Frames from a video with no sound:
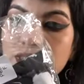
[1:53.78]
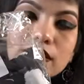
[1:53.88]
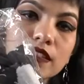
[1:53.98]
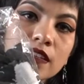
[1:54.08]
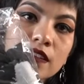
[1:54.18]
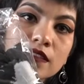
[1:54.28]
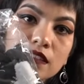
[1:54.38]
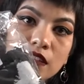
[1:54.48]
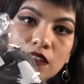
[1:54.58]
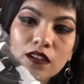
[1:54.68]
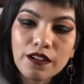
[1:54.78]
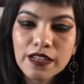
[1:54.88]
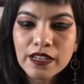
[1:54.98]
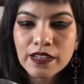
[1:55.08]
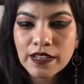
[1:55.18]
this is the
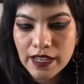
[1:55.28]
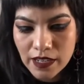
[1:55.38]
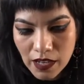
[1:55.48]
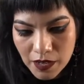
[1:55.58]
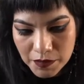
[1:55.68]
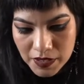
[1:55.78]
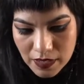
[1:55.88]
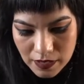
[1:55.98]
cardigan. It comes